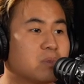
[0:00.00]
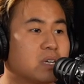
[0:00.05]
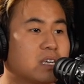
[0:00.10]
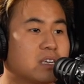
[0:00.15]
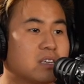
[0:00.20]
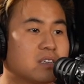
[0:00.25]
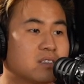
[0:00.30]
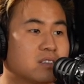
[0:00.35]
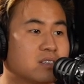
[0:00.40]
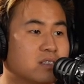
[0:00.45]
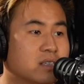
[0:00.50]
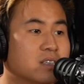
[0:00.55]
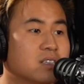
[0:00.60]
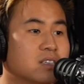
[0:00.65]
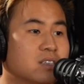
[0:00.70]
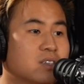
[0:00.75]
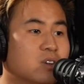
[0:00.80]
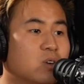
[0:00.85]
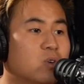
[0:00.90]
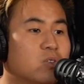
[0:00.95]
me,
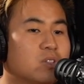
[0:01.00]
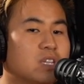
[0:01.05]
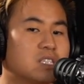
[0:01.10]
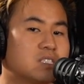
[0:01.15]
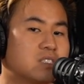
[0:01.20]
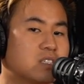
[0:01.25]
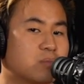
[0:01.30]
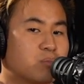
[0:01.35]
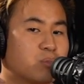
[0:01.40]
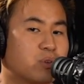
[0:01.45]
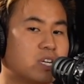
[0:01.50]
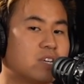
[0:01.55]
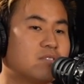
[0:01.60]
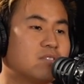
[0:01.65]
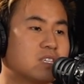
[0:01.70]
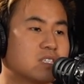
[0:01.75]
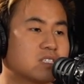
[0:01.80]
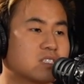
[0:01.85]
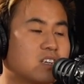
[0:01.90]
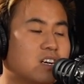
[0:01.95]
or there's the
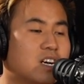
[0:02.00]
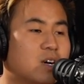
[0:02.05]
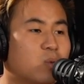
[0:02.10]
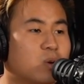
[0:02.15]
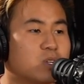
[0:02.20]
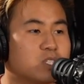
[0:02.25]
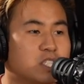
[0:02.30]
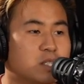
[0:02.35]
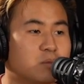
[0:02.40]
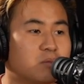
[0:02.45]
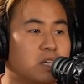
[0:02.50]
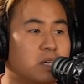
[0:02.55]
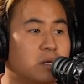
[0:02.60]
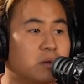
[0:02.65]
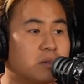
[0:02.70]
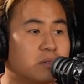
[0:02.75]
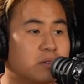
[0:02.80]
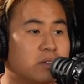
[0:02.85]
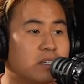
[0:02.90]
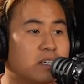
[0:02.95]
previous guy watching
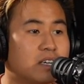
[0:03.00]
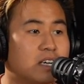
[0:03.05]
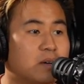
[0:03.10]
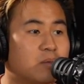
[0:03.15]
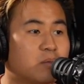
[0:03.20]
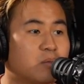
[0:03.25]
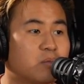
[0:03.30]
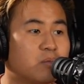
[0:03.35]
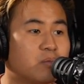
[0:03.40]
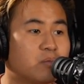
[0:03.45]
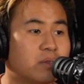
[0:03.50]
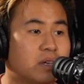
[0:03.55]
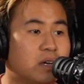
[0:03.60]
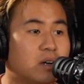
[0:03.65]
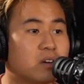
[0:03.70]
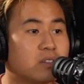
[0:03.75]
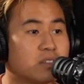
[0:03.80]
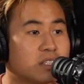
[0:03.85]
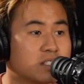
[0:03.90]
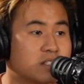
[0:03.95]
me on
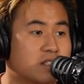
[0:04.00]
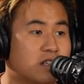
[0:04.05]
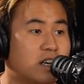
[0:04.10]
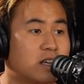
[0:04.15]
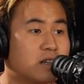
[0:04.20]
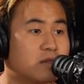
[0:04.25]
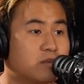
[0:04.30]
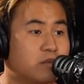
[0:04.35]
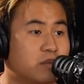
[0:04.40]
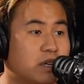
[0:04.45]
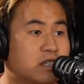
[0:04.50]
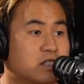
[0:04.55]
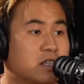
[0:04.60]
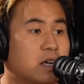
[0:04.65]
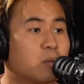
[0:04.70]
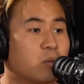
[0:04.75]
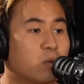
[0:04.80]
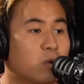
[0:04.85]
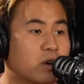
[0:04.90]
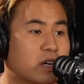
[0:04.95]
the side as
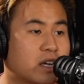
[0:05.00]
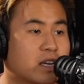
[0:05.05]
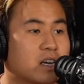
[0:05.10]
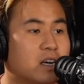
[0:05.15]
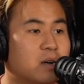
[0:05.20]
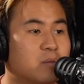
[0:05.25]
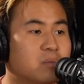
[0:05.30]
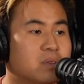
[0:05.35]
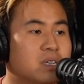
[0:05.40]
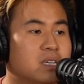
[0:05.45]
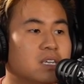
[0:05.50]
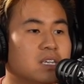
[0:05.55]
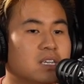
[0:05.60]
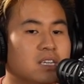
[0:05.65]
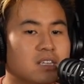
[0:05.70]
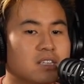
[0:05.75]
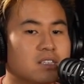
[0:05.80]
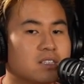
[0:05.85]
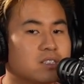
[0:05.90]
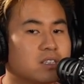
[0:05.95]
I'm walking up,
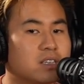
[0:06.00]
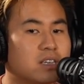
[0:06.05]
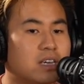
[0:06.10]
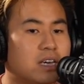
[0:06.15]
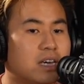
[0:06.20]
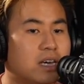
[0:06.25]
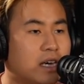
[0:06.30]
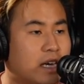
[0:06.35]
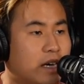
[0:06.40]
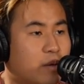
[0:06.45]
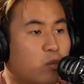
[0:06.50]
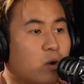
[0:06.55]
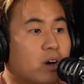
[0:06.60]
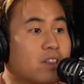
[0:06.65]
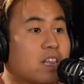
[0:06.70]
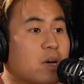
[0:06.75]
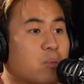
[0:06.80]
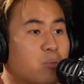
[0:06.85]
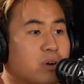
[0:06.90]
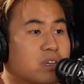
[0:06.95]
and what
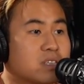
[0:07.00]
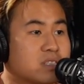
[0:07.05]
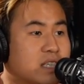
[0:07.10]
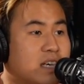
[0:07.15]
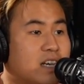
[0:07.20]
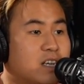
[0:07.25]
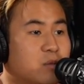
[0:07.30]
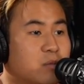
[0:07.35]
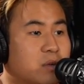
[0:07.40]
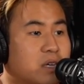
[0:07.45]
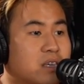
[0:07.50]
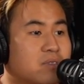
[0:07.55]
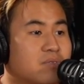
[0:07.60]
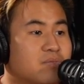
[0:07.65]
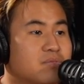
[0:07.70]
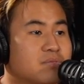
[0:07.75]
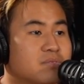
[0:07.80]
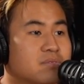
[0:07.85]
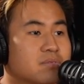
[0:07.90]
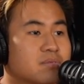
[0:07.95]
that brings out of me.
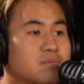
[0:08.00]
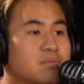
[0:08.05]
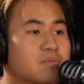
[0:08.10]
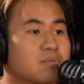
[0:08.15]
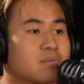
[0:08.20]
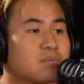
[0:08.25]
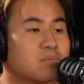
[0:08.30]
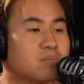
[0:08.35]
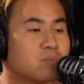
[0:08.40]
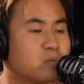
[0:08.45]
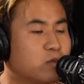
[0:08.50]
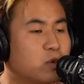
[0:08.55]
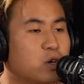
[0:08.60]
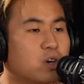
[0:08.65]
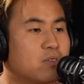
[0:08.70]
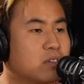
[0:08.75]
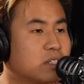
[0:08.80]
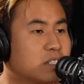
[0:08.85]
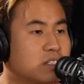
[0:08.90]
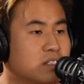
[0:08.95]

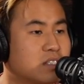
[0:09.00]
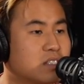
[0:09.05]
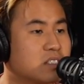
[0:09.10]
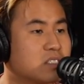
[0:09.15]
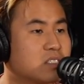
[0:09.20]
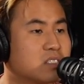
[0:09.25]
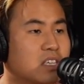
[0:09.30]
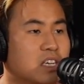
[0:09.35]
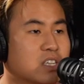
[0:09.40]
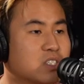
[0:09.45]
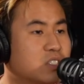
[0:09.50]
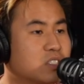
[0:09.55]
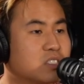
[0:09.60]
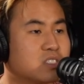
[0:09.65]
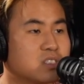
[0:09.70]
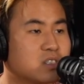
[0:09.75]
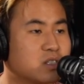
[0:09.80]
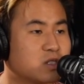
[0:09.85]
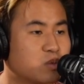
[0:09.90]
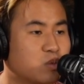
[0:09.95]
Nervousness,
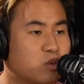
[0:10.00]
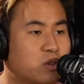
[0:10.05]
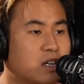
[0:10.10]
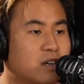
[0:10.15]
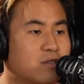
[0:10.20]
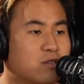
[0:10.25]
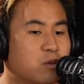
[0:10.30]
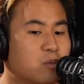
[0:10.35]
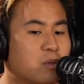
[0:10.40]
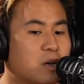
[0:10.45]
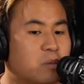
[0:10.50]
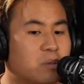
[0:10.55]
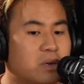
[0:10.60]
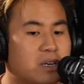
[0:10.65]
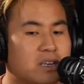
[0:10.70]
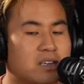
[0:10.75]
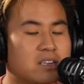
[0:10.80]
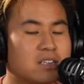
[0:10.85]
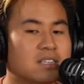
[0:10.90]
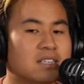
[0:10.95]
anxiousness, whatever it may
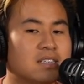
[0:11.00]
be.